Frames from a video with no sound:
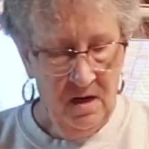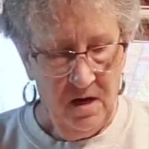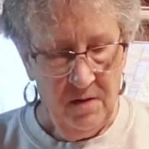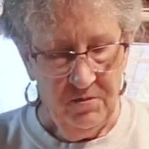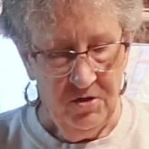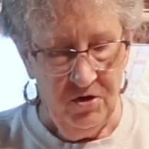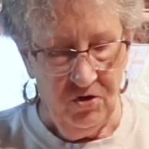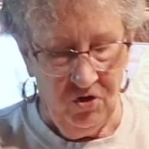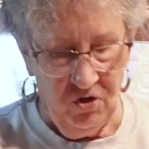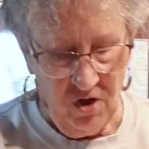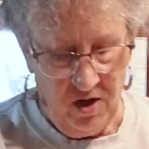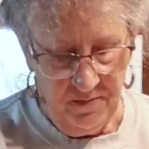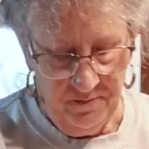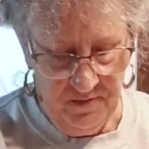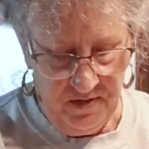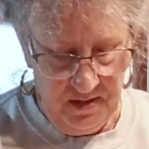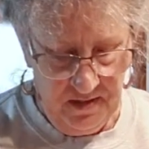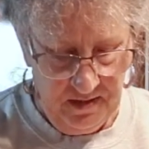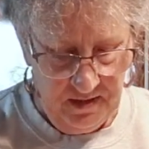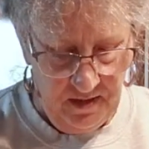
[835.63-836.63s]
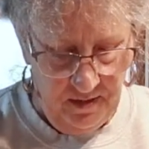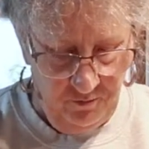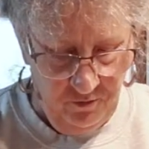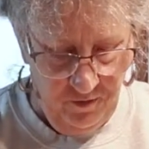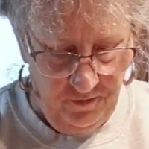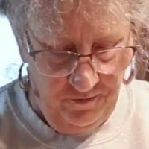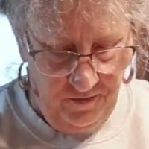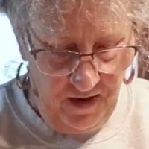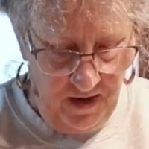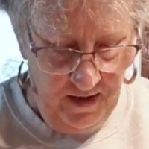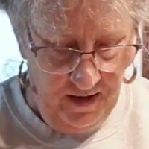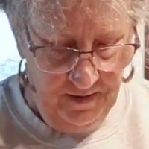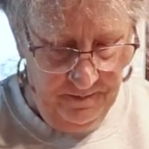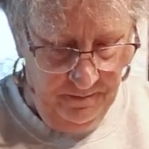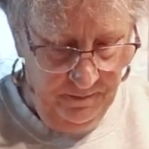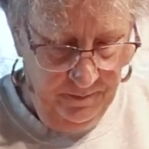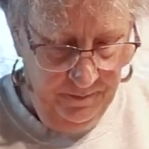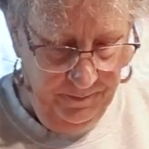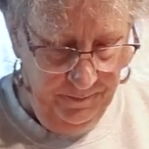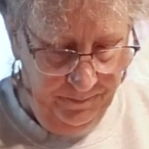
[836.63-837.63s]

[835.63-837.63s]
I'm going to chop these up real fine.